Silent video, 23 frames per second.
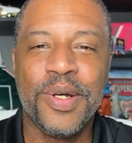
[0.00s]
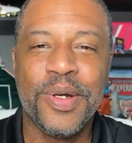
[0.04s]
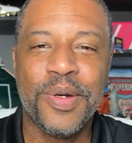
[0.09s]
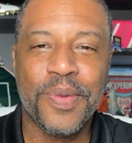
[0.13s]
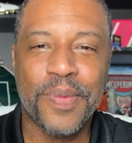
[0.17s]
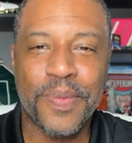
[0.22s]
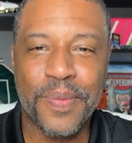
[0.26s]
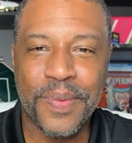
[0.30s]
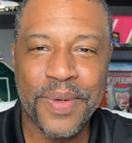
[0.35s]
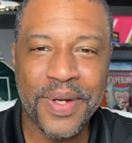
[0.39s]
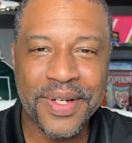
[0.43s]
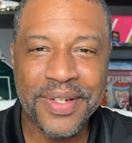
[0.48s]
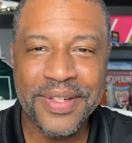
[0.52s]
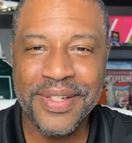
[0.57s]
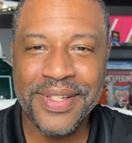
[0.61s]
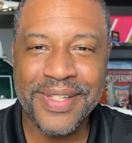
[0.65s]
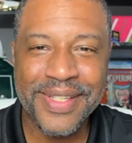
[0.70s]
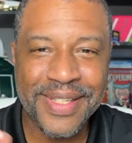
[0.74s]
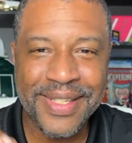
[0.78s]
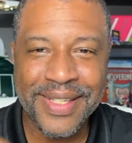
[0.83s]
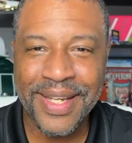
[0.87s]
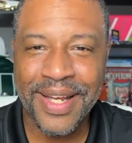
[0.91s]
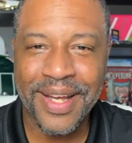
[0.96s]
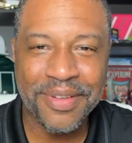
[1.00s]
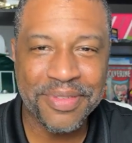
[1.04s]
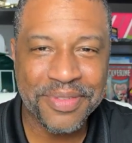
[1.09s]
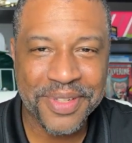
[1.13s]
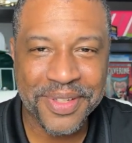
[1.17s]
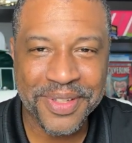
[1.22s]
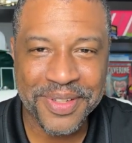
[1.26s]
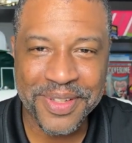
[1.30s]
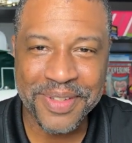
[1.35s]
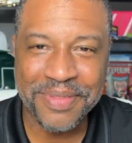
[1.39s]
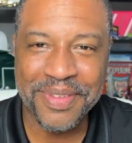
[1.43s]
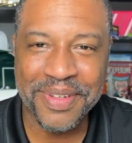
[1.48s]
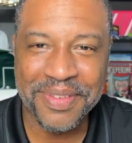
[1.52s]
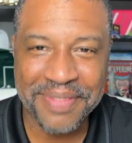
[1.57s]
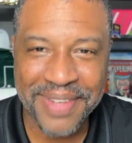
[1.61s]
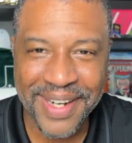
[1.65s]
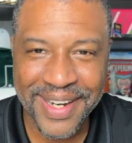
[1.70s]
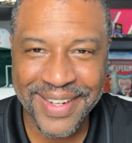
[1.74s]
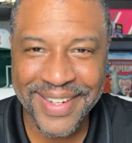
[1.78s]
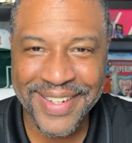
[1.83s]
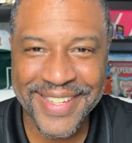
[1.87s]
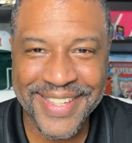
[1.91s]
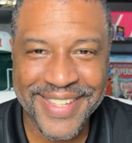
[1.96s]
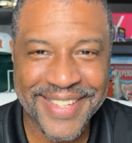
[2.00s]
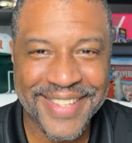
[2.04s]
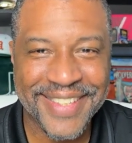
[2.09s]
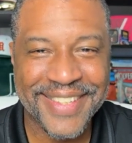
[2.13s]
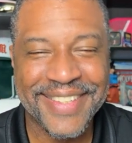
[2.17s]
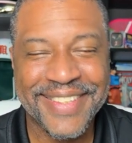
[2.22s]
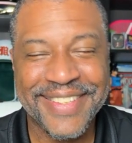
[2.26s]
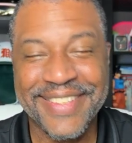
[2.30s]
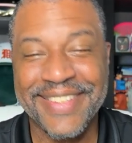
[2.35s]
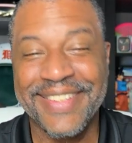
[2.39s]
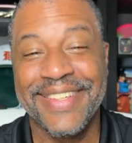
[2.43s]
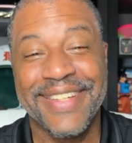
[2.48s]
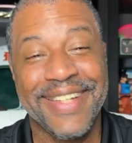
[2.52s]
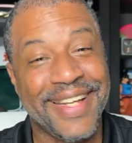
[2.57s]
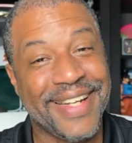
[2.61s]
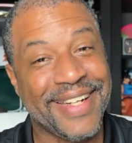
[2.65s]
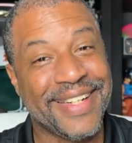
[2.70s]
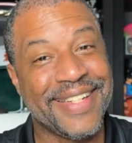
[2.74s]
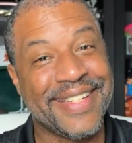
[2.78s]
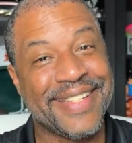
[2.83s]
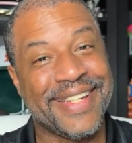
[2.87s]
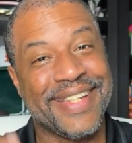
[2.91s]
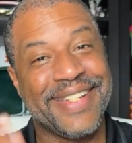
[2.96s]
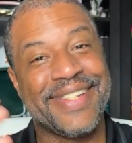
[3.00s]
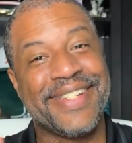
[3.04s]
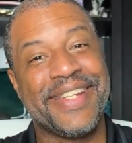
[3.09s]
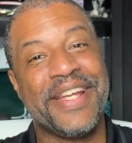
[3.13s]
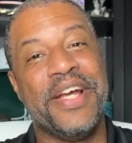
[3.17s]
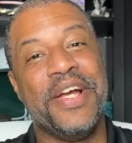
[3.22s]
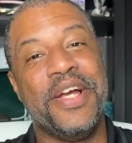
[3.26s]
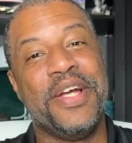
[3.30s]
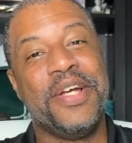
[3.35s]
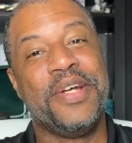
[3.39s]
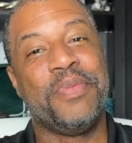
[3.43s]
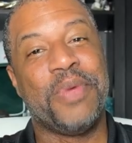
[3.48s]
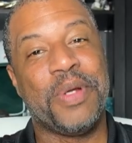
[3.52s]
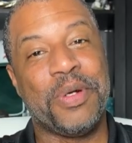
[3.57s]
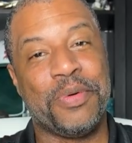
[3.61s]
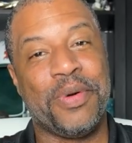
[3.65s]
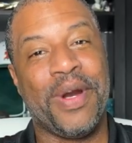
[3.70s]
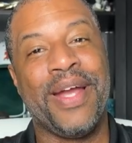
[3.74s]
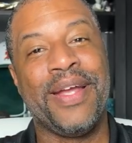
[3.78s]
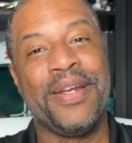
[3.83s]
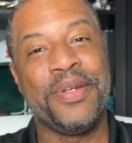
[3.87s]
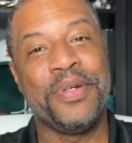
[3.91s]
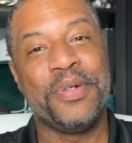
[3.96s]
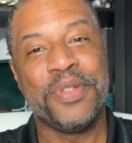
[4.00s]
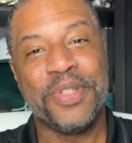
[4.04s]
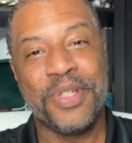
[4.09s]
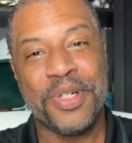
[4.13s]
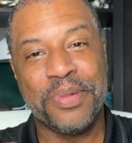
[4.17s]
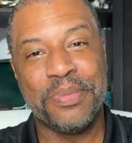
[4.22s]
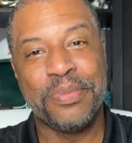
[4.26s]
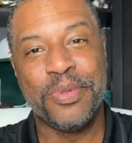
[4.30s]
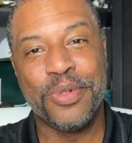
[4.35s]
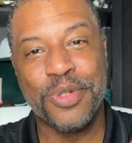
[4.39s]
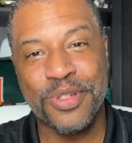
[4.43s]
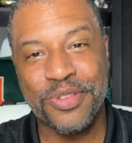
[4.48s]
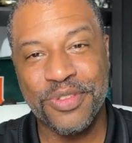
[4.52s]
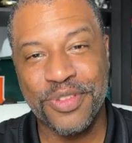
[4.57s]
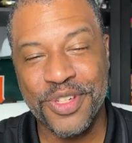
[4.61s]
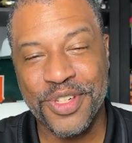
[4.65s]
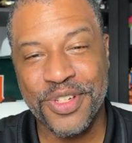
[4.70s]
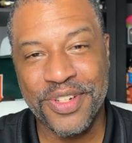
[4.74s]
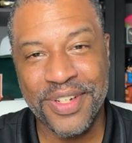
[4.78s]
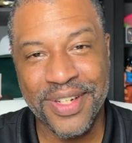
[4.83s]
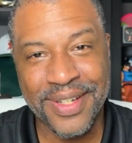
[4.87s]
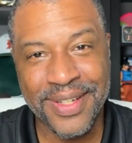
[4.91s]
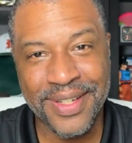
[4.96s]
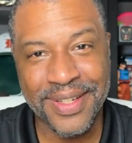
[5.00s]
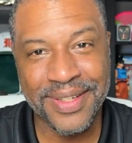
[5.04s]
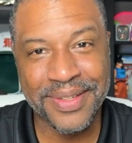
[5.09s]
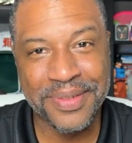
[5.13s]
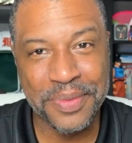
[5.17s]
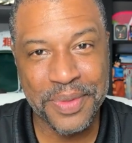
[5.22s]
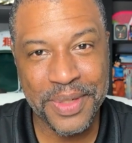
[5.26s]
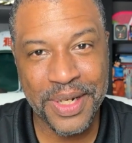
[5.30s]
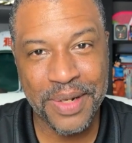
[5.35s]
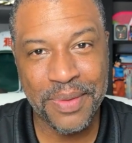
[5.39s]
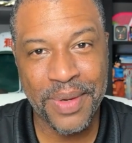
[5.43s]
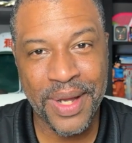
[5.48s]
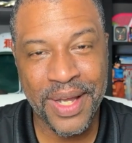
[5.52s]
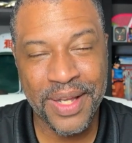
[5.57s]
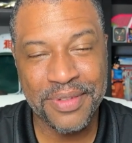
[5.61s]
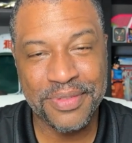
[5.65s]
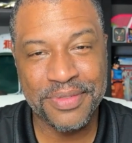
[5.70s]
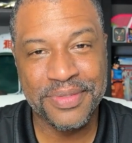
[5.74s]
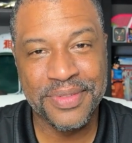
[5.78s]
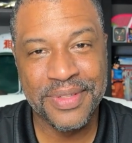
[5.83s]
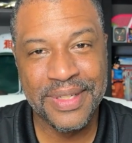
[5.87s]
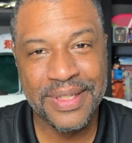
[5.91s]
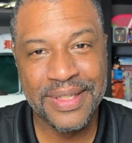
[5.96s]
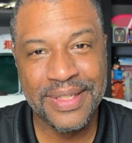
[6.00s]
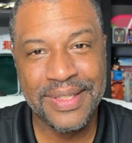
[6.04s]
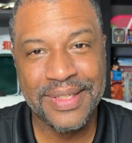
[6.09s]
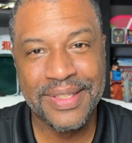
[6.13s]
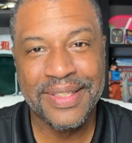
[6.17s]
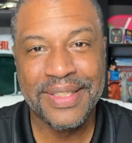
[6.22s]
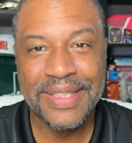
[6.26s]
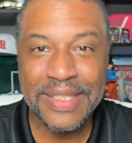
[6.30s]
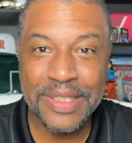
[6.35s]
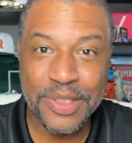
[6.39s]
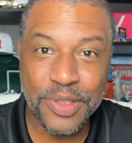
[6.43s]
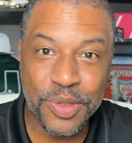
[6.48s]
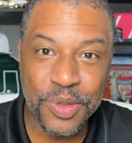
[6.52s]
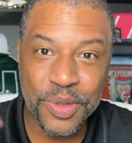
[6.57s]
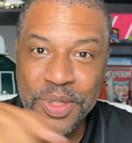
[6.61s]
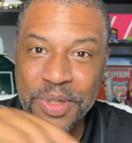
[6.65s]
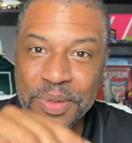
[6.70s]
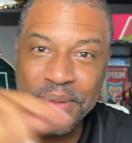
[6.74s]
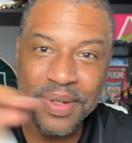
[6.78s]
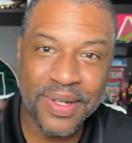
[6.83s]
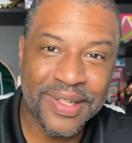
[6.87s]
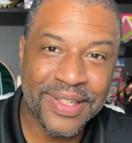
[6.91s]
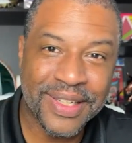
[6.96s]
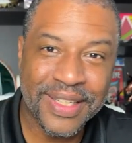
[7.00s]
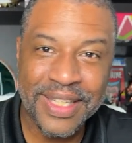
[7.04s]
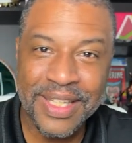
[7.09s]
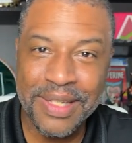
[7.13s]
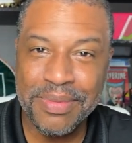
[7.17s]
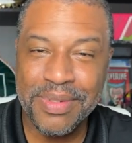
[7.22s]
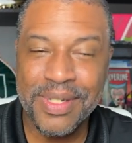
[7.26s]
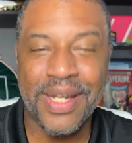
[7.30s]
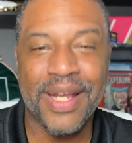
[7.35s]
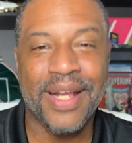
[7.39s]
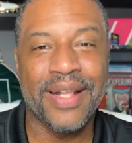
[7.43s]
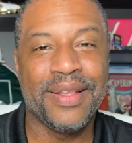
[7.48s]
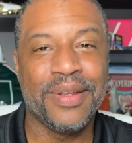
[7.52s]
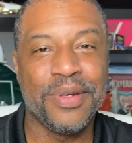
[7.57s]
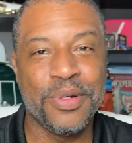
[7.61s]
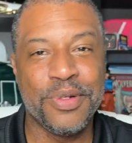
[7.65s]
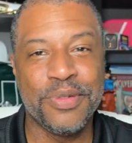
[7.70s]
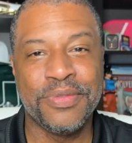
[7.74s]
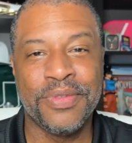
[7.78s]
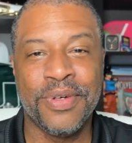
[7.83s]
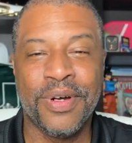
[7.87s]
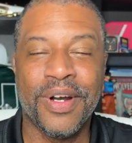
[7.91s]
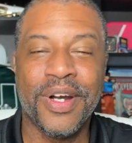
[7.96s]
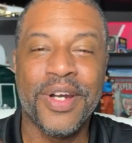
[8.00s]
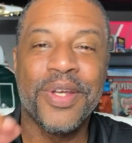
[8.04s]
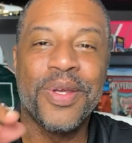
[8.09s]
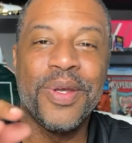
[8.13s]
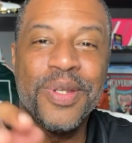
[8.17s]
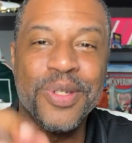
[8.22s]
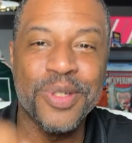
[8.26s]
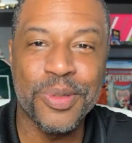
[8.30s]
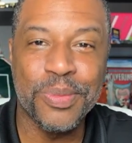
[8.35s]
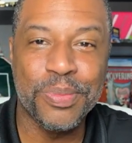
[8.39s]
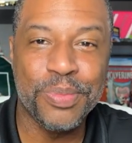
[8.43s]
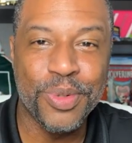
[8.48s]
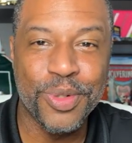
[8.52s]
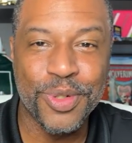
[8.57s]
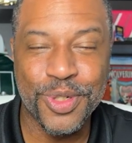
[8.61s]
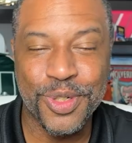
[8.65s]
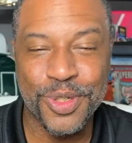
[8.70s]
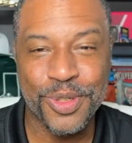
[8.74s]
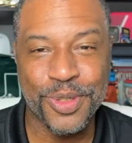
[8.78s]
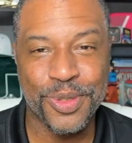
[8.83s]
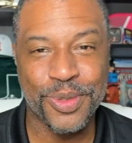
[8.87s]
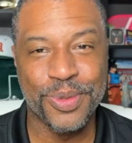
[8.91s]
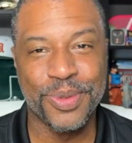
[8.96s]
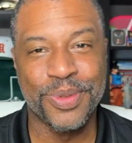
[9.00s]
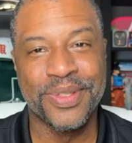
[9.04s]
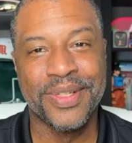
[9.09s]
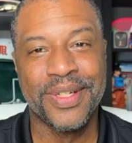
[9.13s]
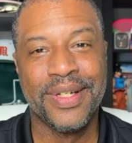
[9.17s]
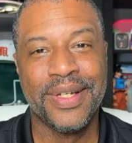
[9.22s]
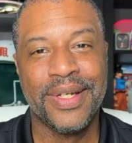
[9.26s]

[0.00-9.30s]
What does this have to do with my marriage? And he says, well, right now you're most frustrated with your wife. Do you want to keep starting over or are you going to push through?